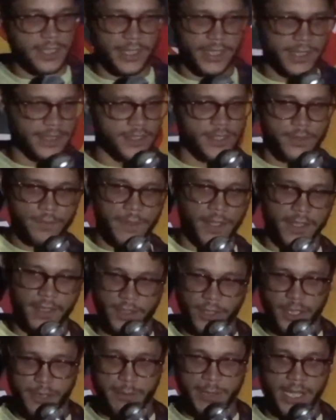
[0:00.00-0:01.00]
It's
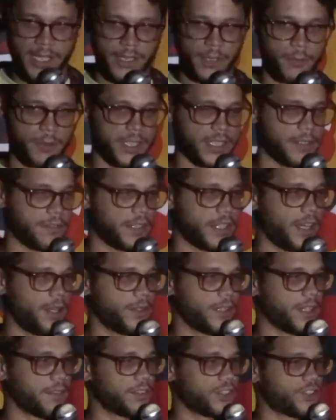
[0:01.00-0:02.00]
fucking your body, whatever. I
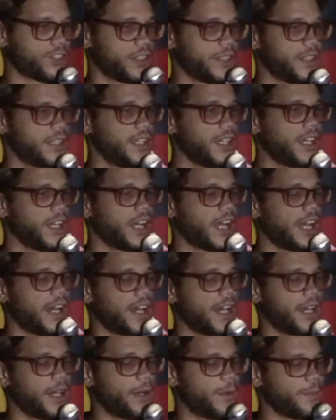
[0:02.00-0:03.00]
don't give a shit.
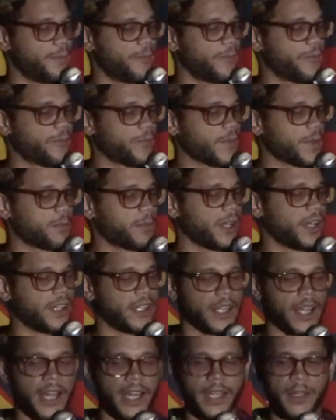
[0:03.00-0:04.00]

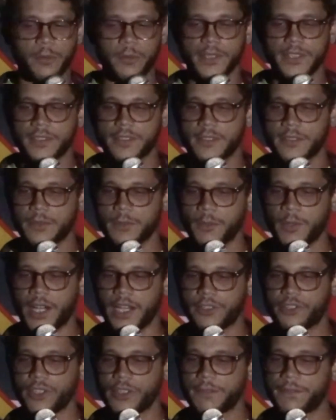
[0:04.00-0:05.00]
But I was
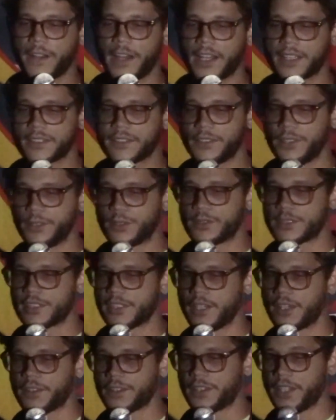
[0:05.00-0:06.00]
watching Fox News
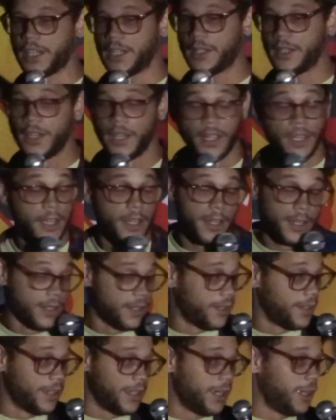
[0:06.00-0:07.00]
the other day
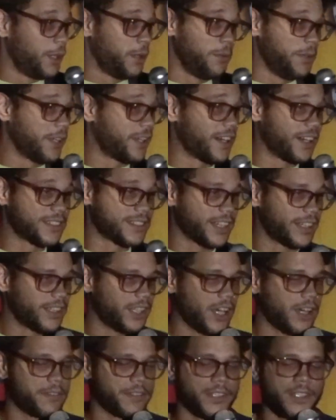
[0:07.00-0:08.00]
because I
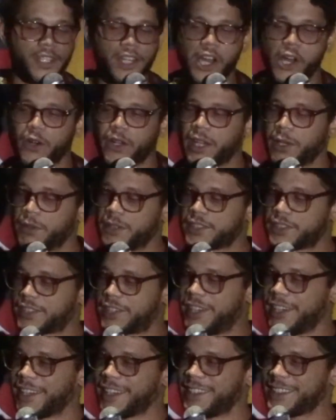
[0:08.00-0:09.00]
love it. No, it was
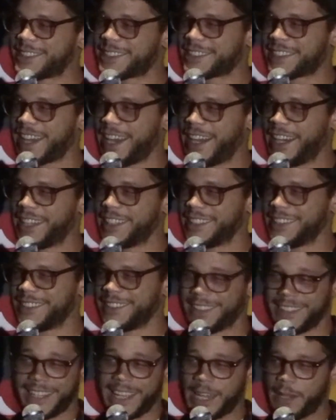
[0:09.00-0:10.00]
just
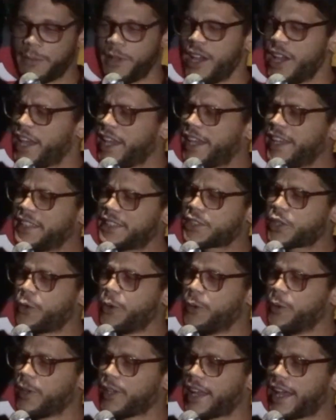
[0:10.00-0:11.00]
on. It's
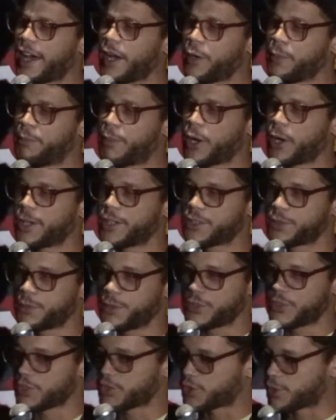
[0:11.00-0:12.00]
cool how bars
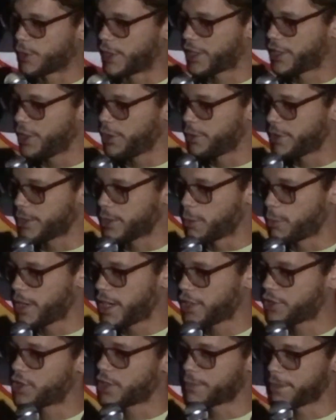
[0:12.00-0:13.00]
will just trick you into
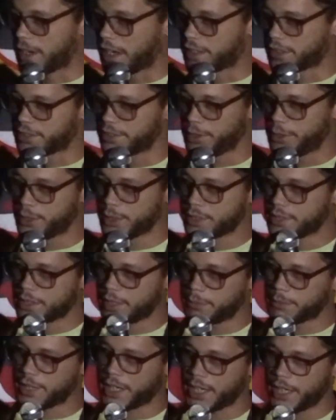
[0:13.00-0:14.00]
watching Fox News
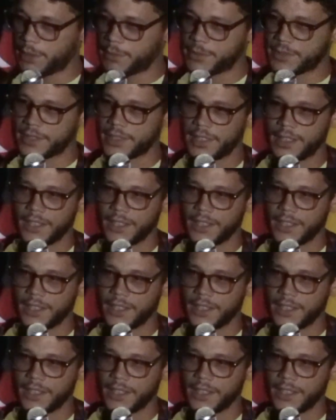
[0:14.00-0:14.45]
sometimes.